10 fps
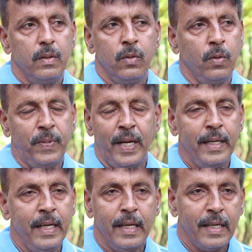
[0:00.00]
No,
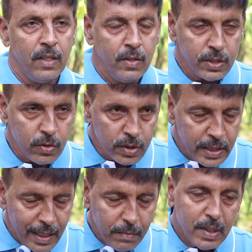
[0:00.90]
planning I cannot disclose
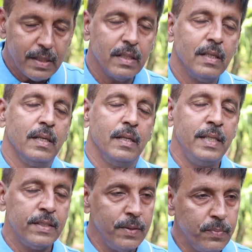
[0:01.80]
here, but
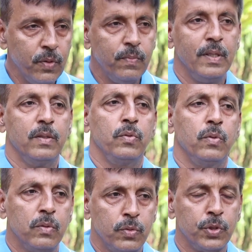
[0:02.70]
it's improved
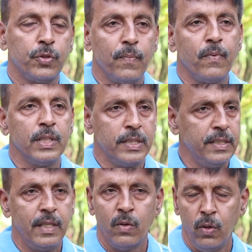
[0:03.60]
to stop,
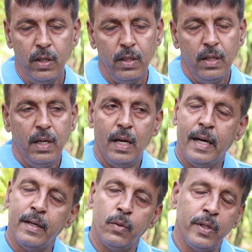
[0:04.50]
concede the goal,
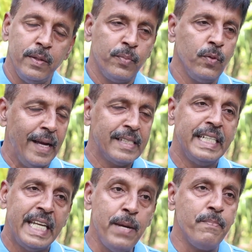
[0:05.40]
and we improve as a
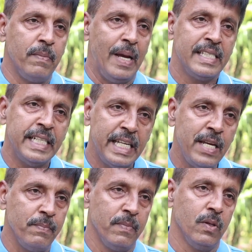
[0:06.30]
team, as a
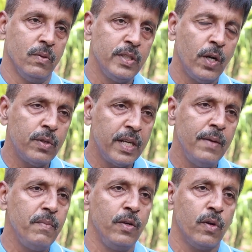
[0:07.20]
team. Without
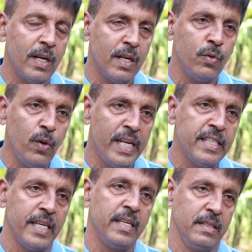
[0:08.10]
team, you cannot do
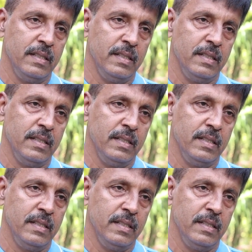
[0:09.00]
anything.